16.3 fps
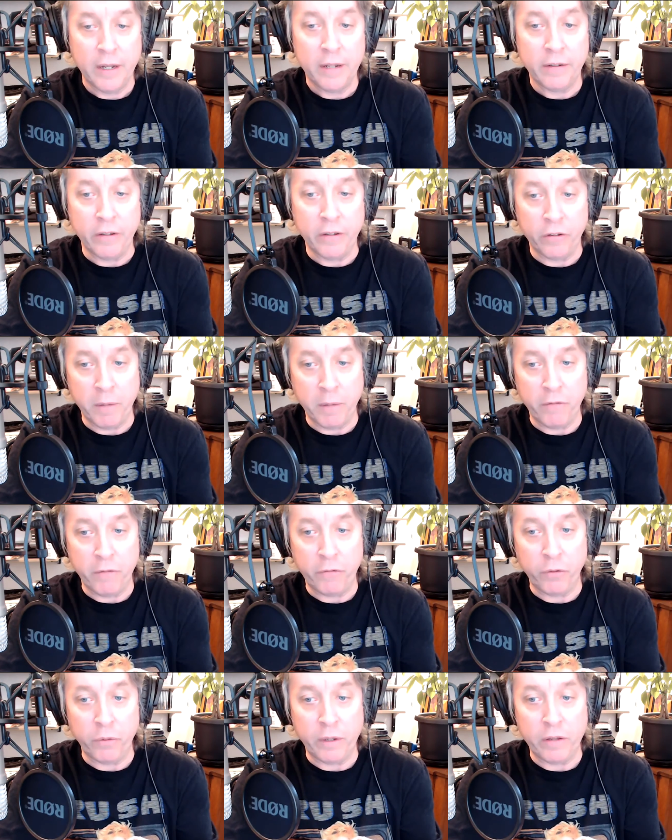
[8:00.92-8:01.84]
This might
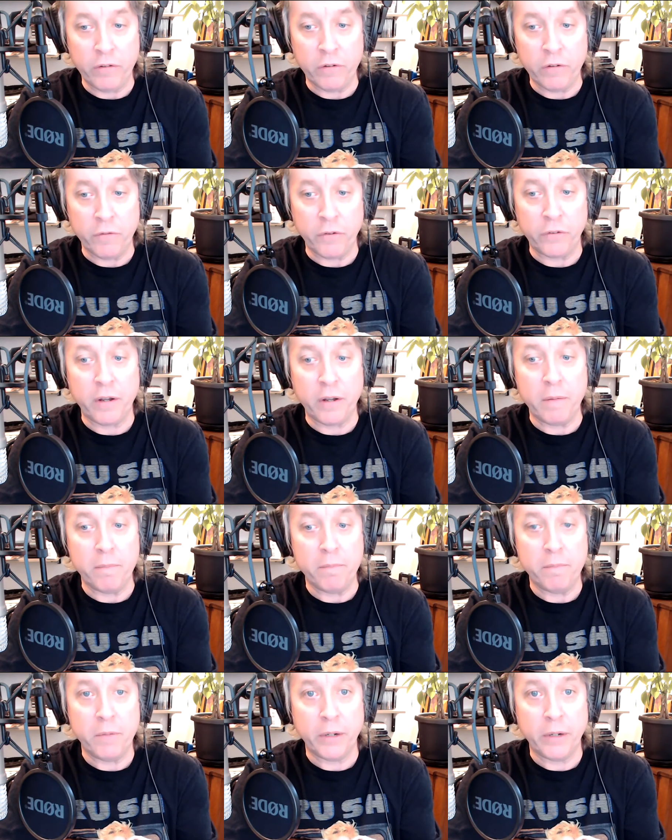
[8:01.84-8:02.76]
feel easier for
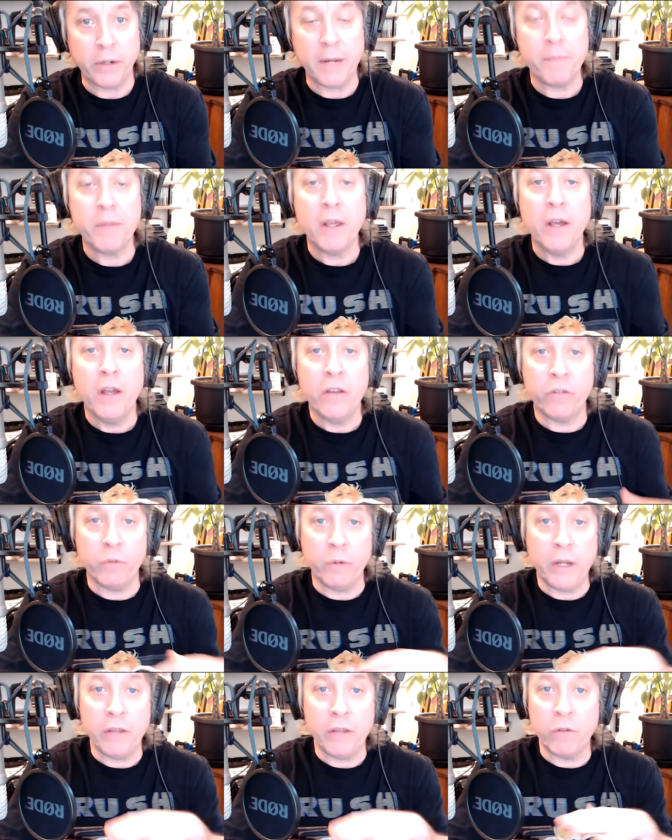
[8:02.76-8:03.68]
some. Okay,
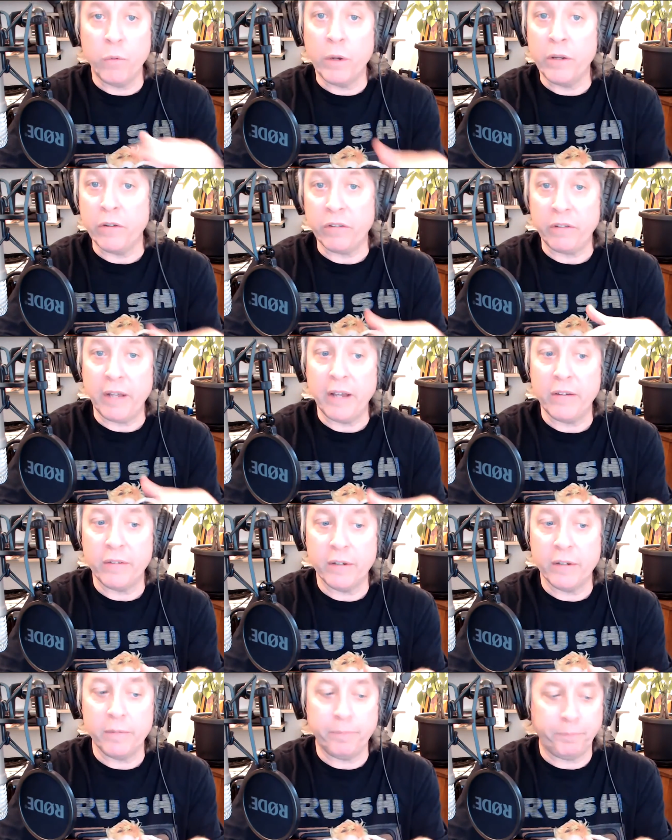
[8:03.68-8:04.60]
so either way you
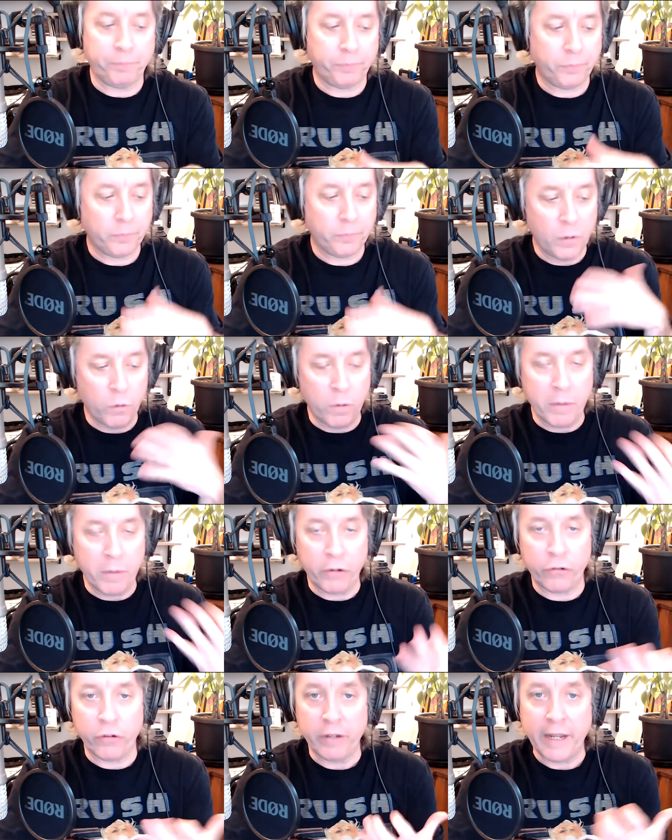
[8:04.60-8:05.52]
slice it, you want to
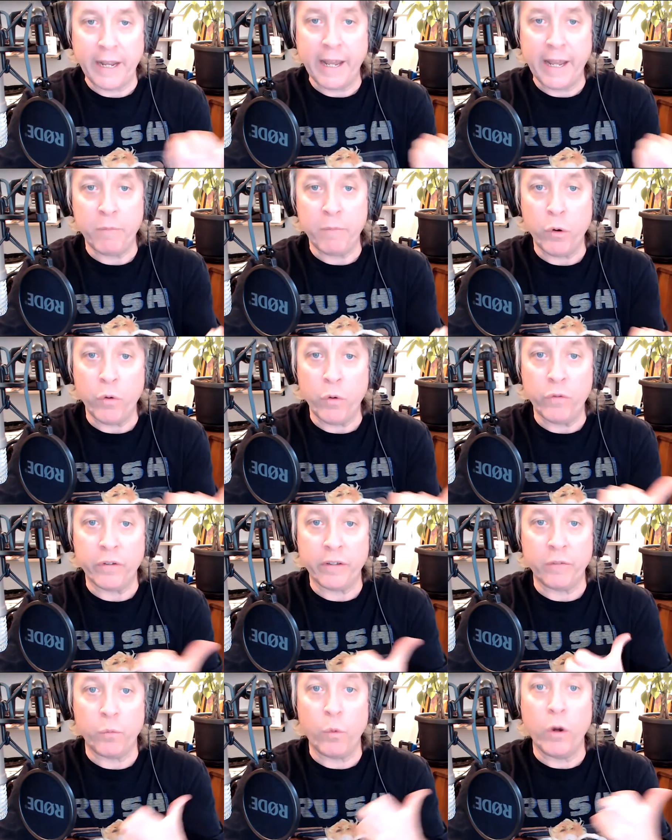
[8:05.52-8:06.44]
make sure the hand moves
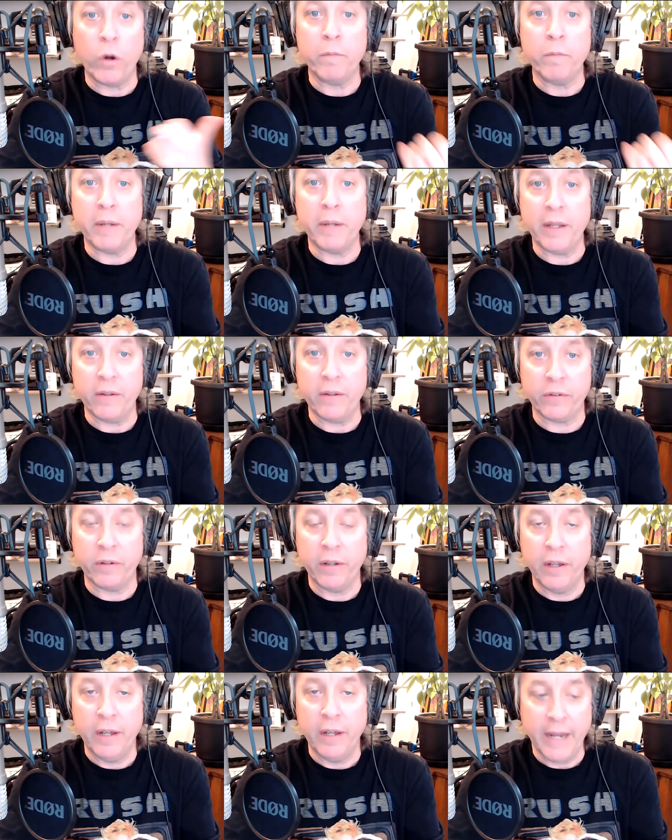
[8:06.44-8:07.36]
as one piece.
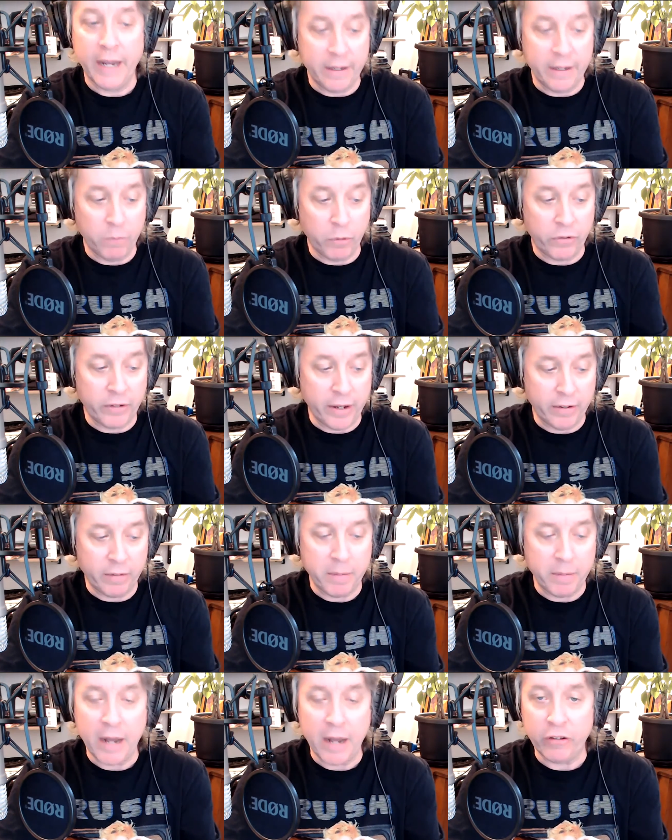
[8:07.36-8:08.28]
And what's nice
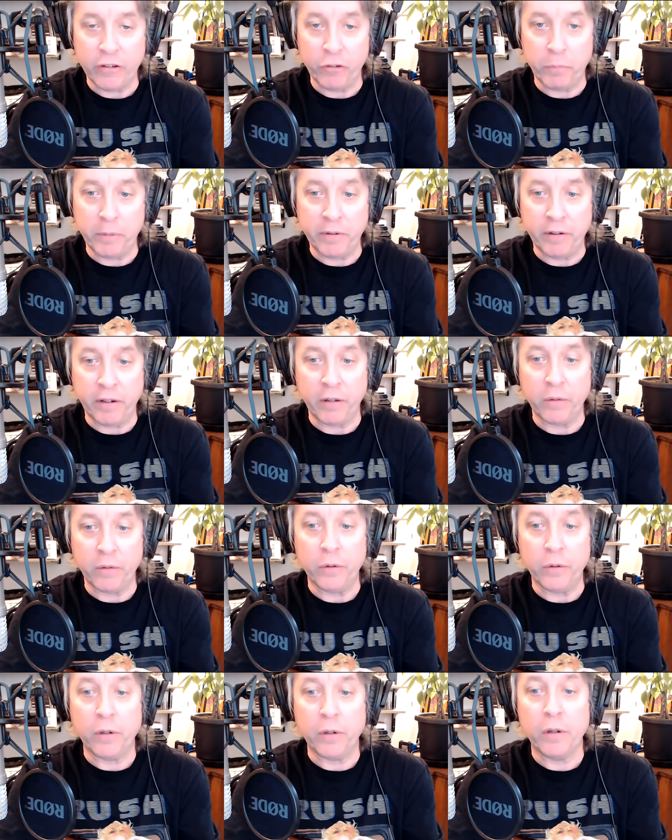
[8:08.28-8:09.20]
about this
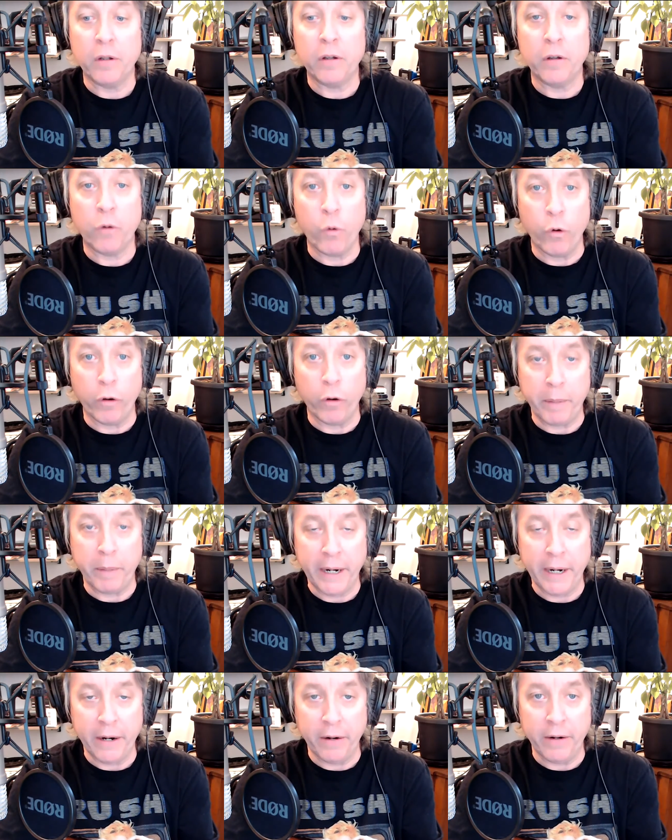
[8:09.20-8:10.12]
particular chord
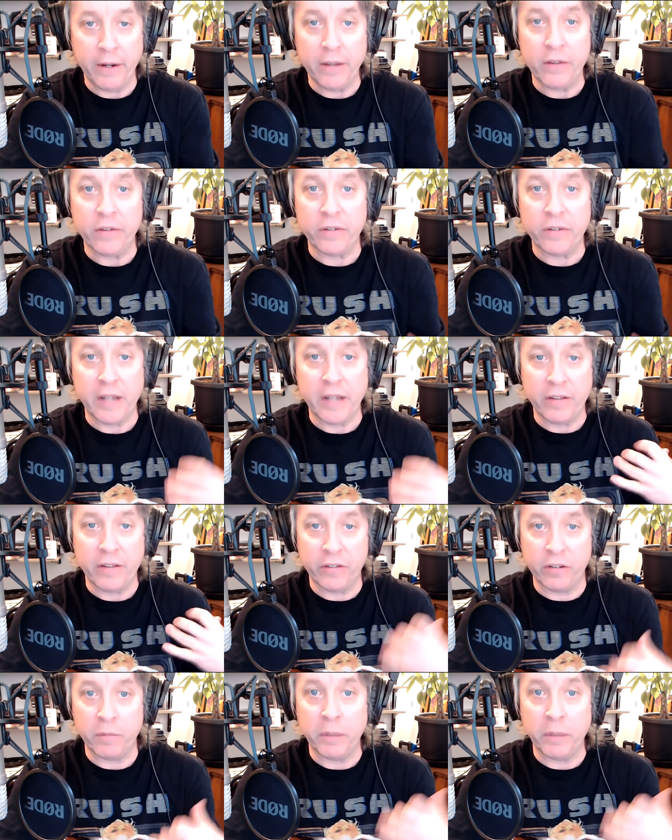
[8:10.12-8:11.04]
pair is that
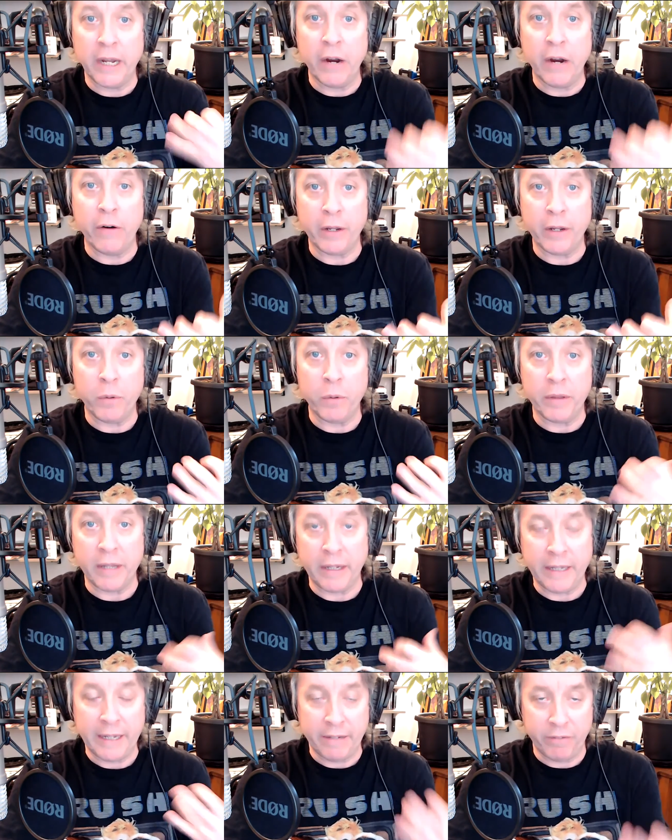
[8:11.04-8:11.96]
similarity with
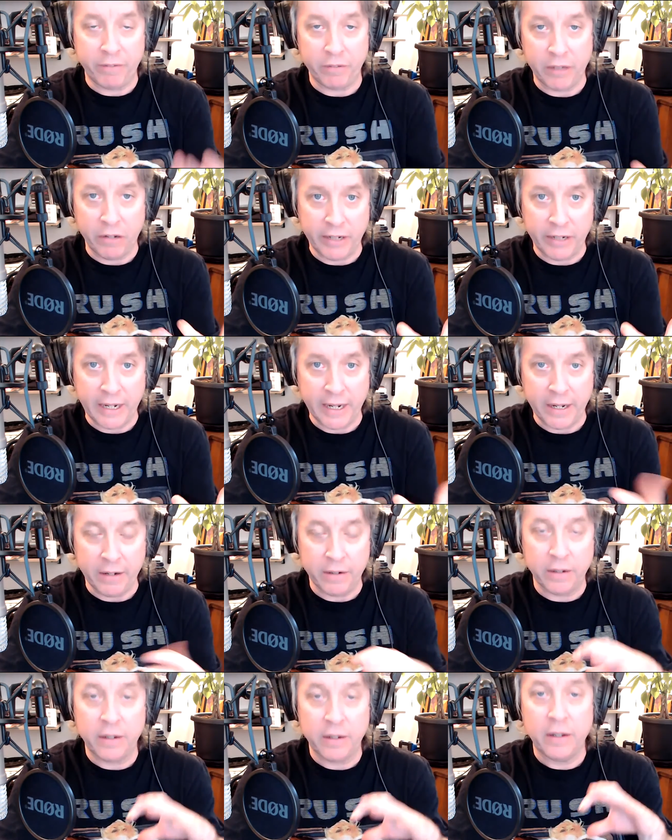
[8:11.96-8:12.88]
the left
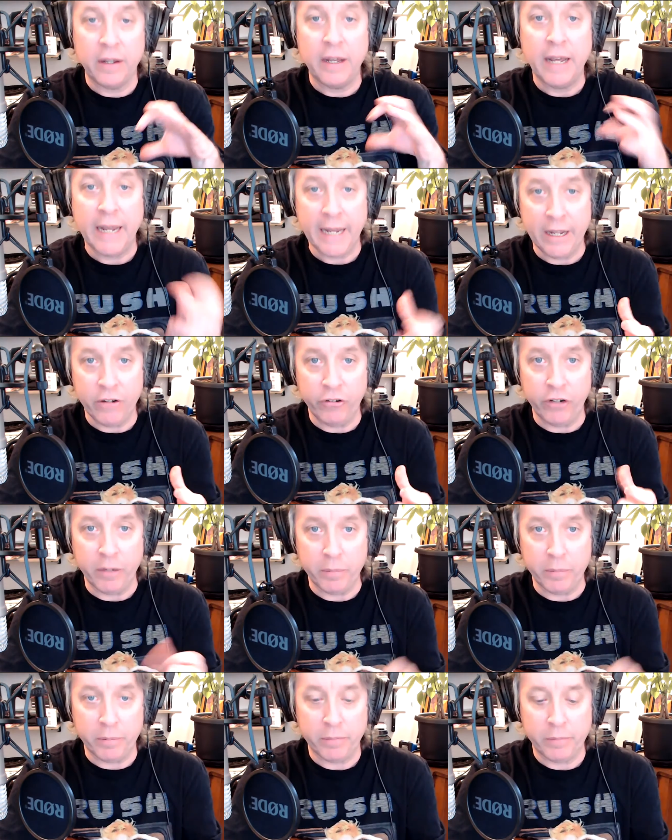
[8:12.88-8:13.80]
hand
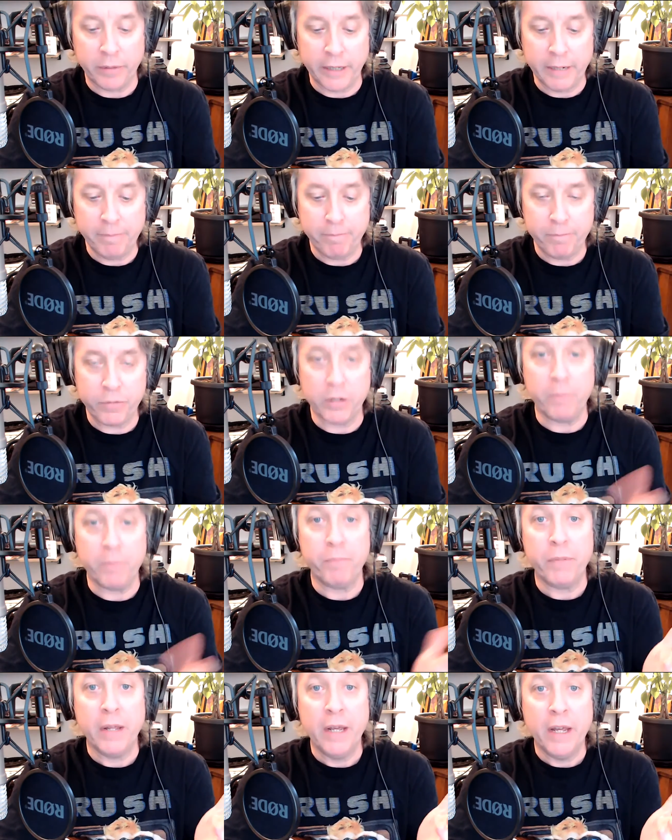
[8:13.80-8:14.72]
shape. Okay, so
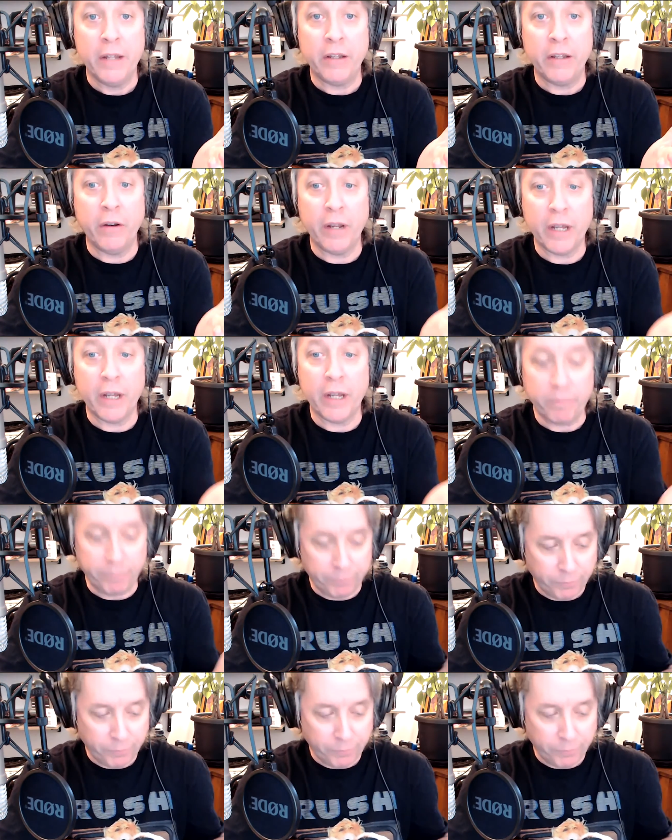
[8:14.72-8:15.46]
there you go.